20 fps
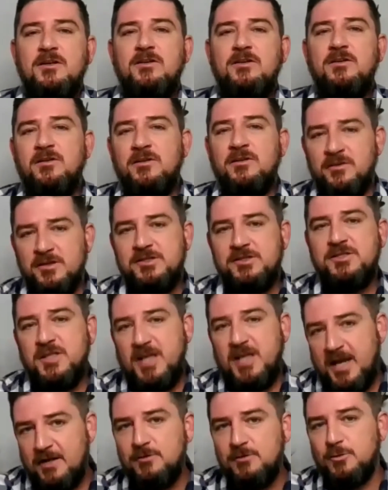this
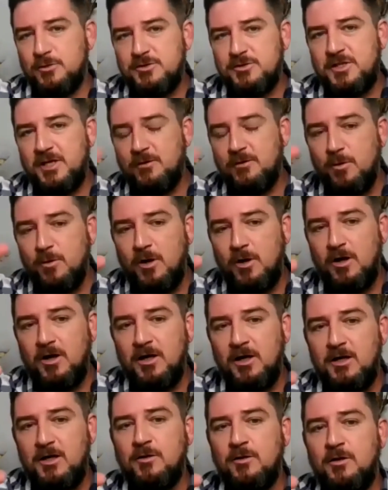and your
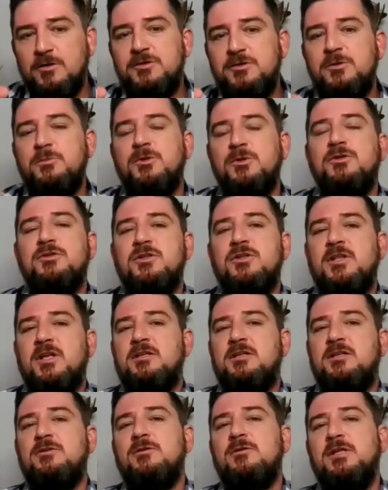terroir contribute to
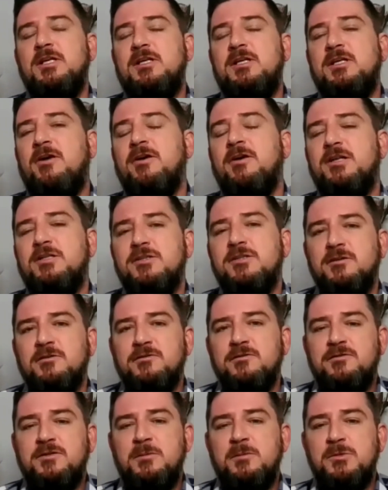that unique character
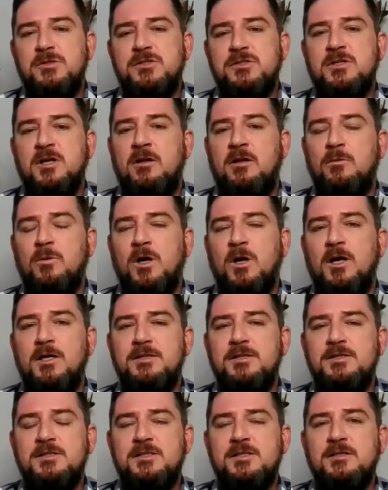of Diemersdal
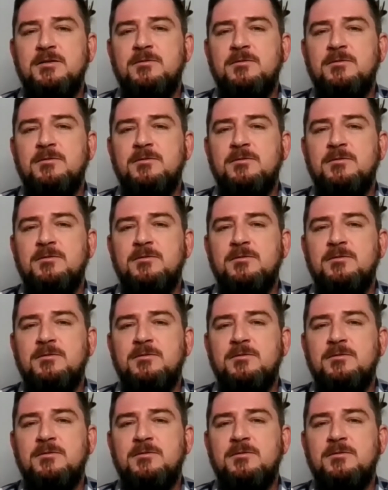wines?